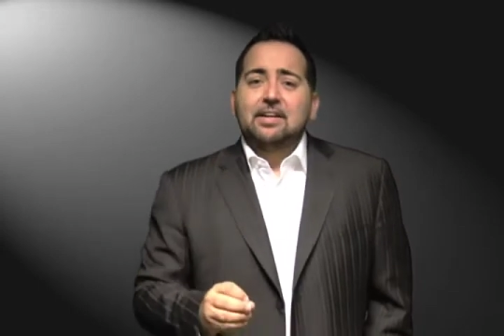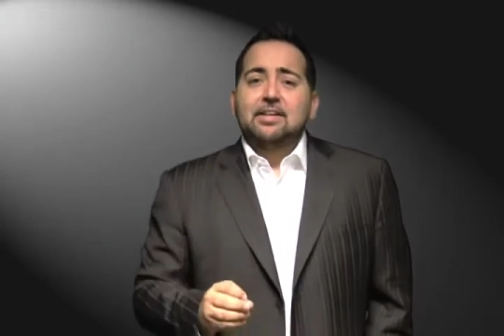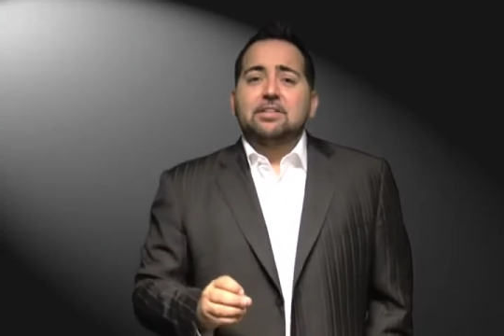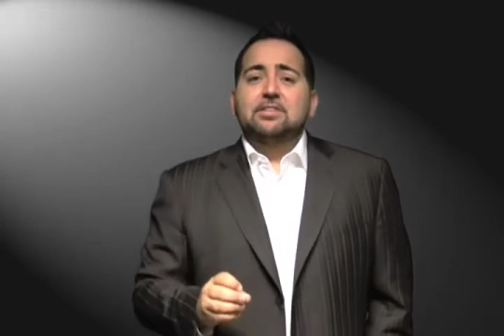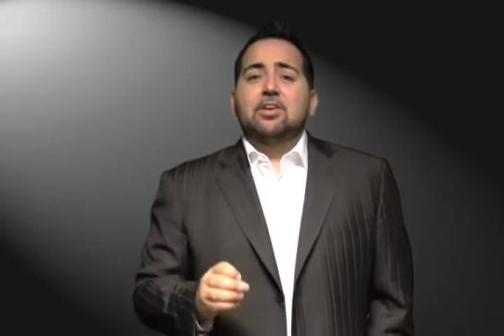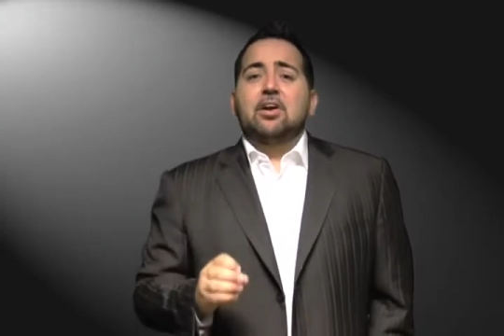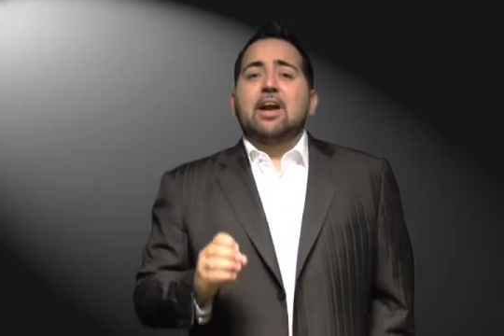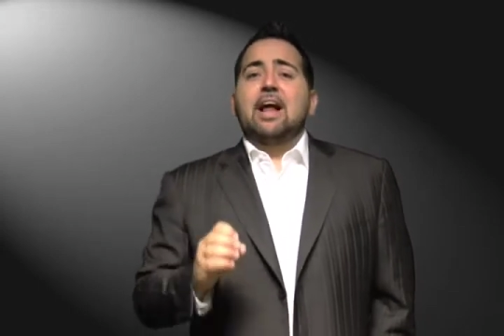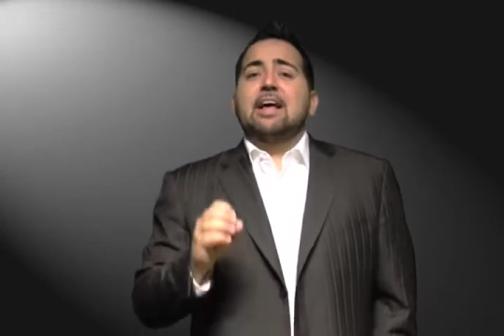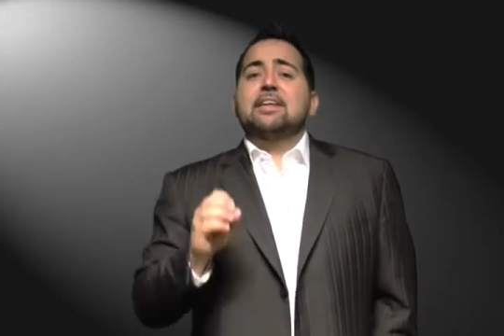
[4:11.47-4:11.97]

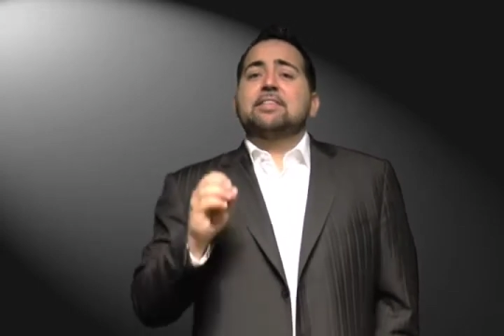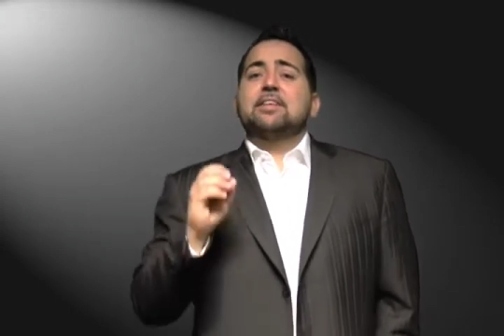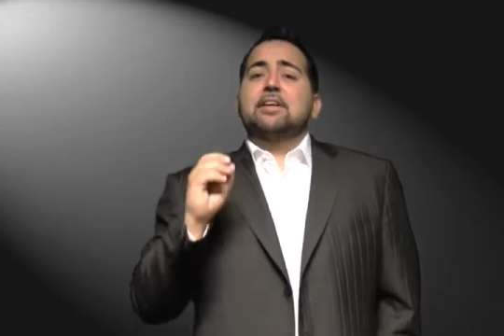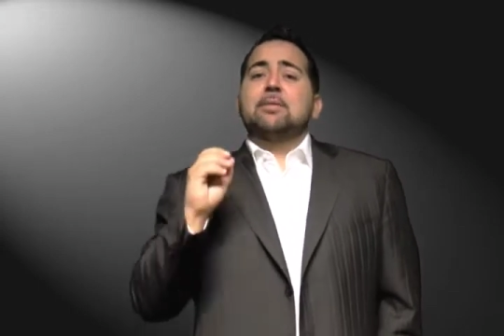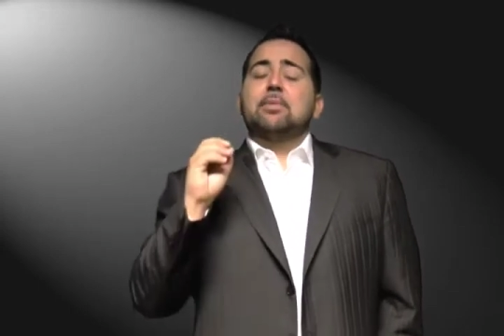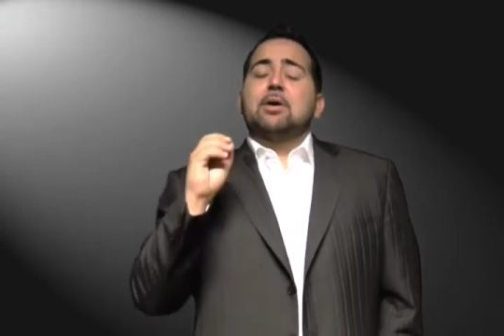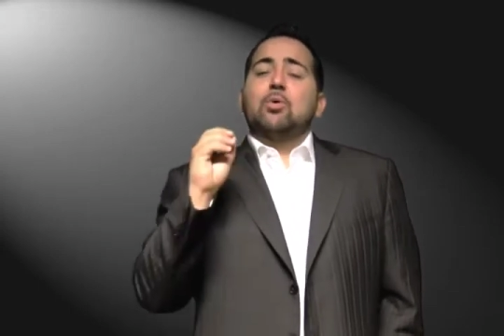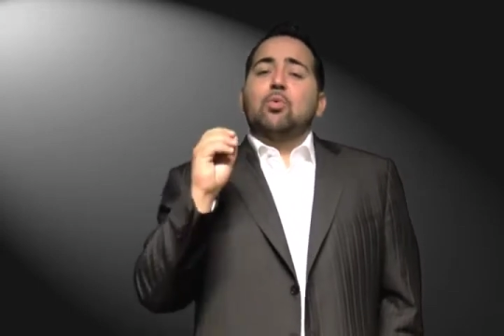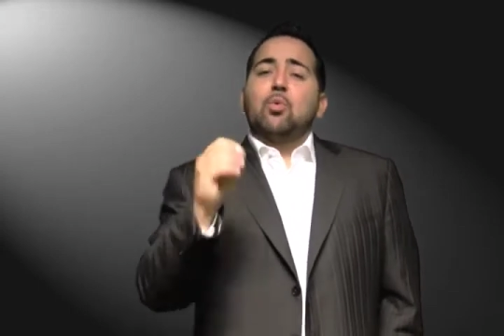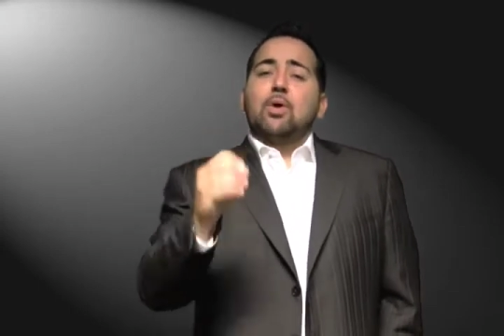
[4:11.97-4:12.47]
Start
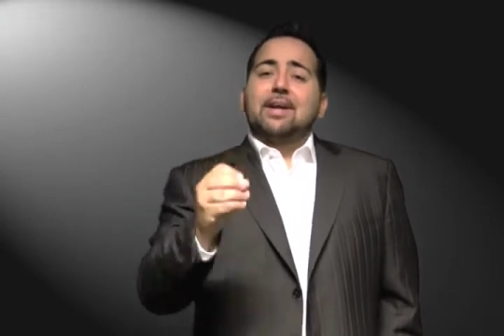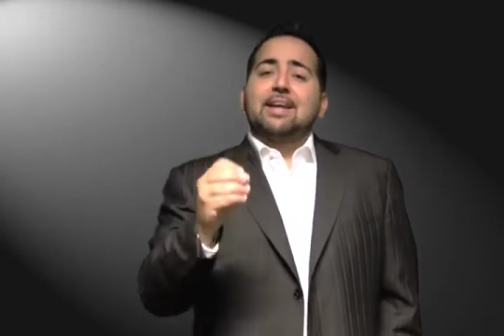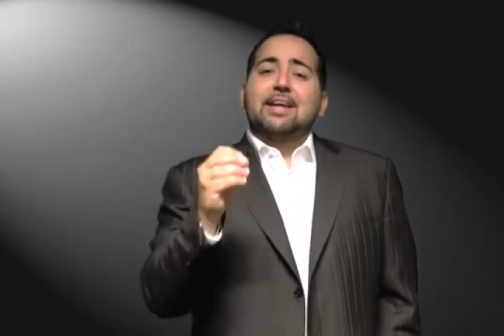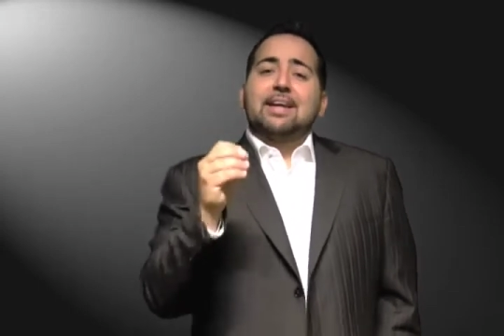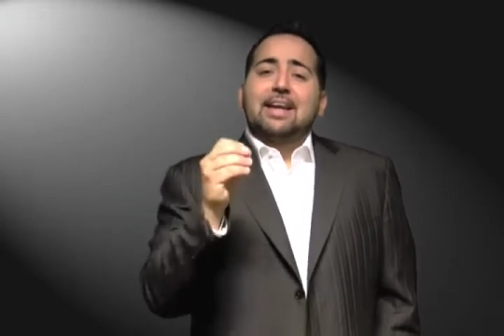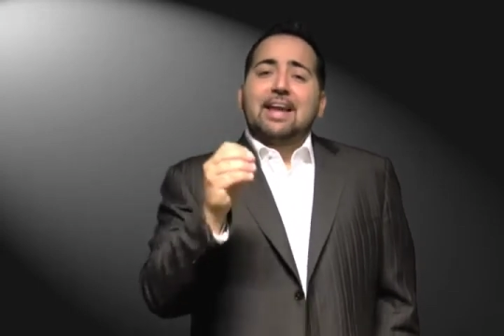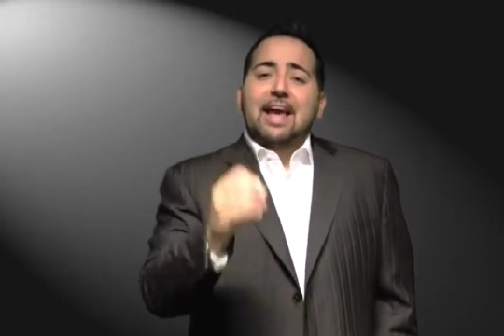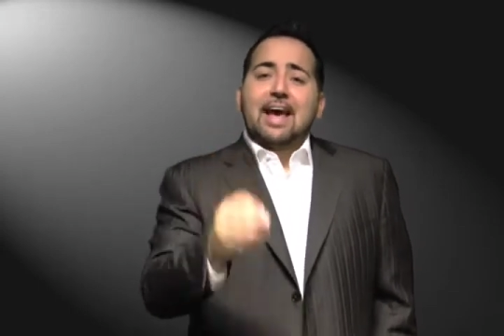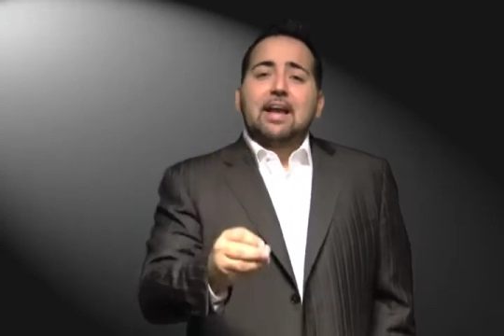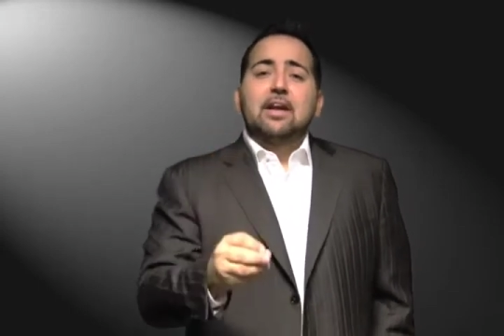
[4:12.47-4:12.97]
asking about what
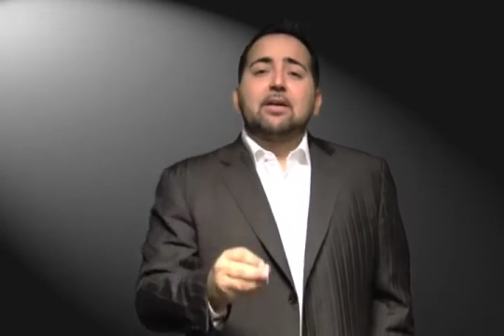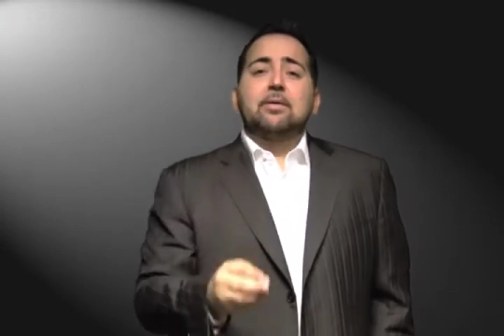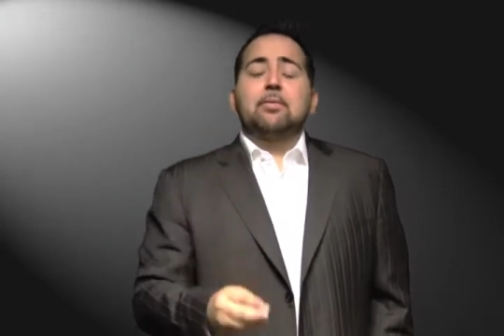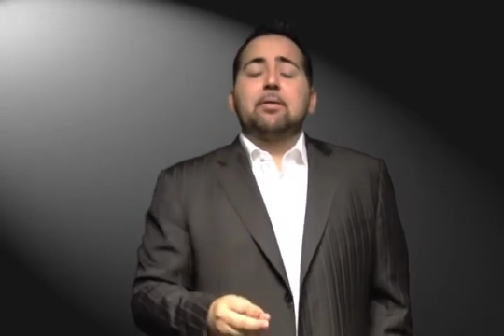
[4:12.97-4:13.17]
net